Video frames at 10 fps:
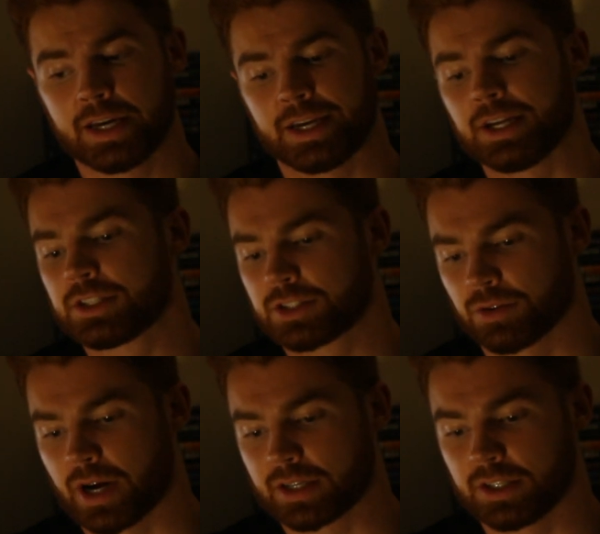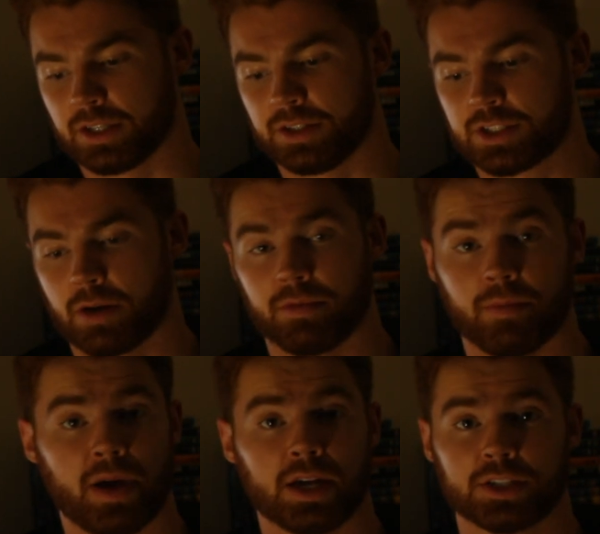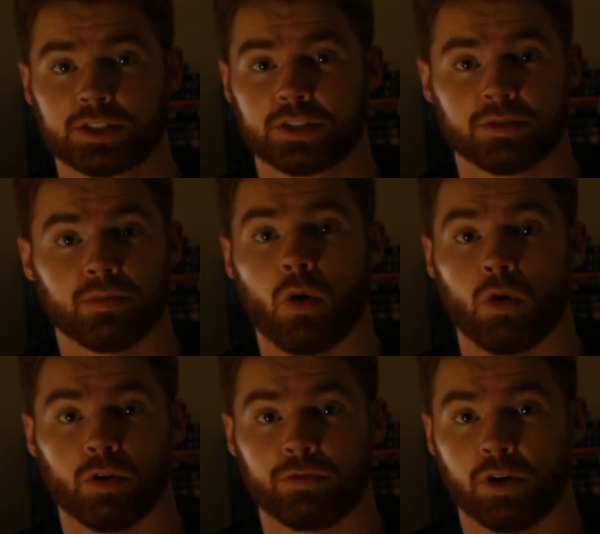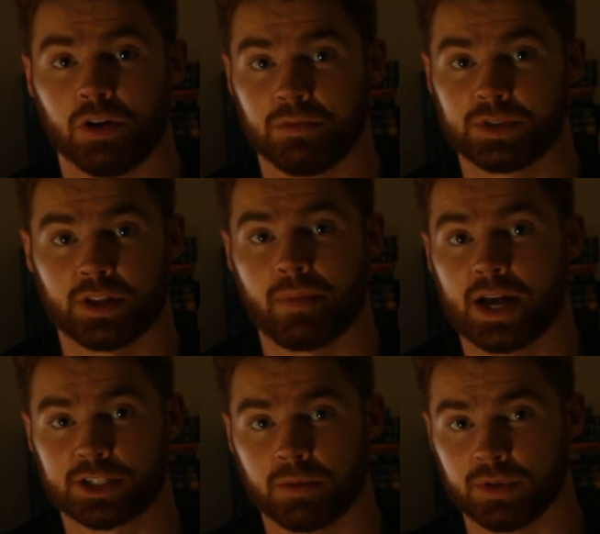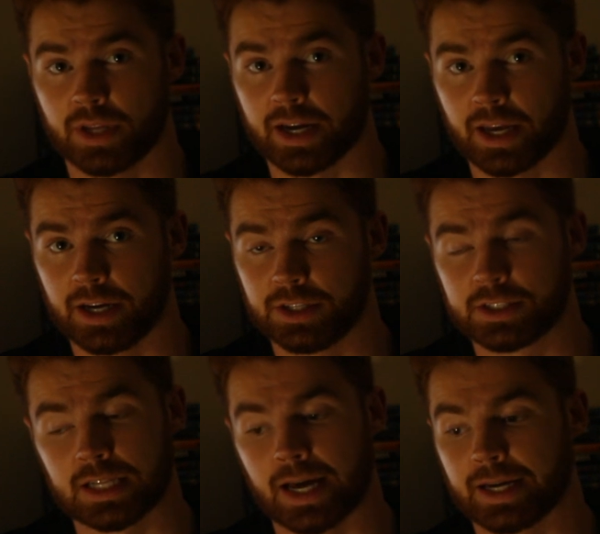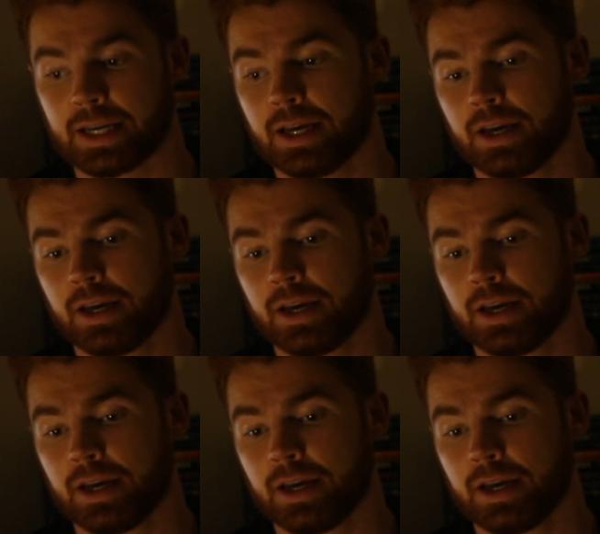He's directed some of the best horror films in the past couple decades, like